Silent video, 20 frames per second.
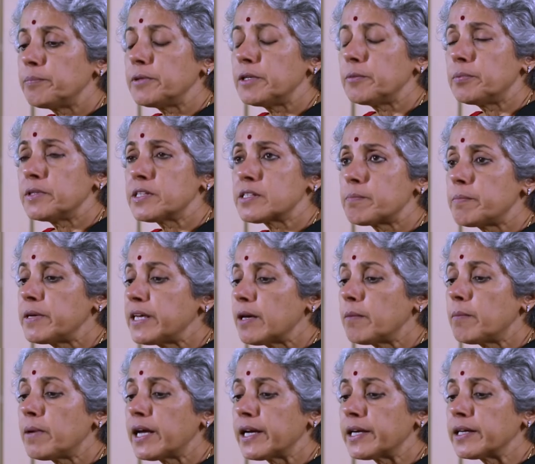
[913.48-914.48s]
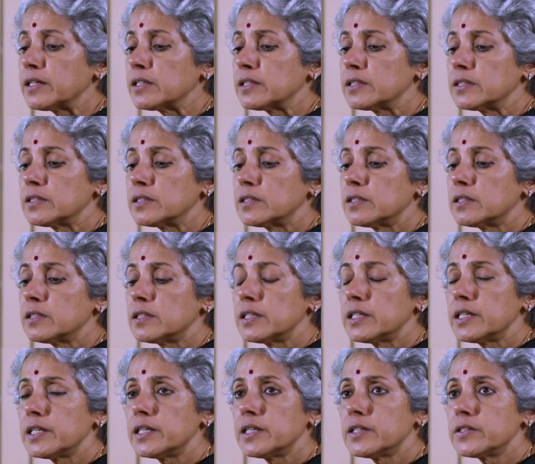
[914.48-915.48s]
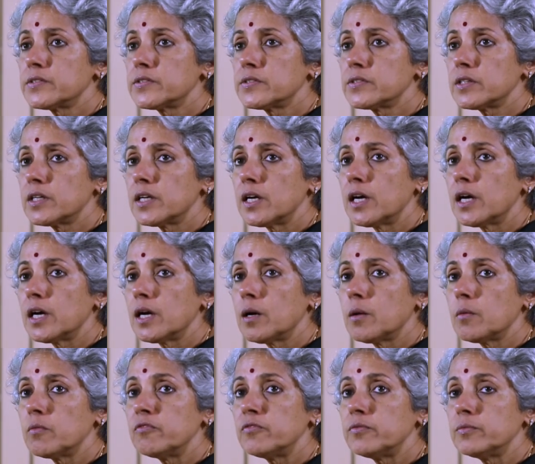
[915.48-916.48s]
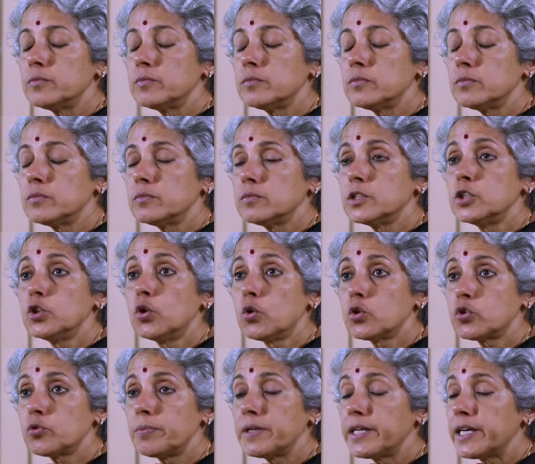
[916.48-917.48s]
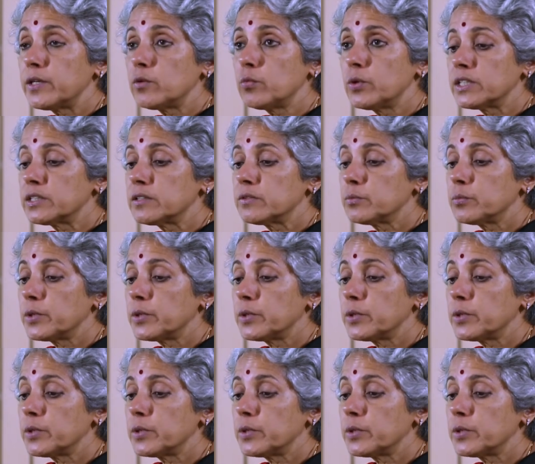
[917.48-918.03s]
people's B M I is uh, low to begin with.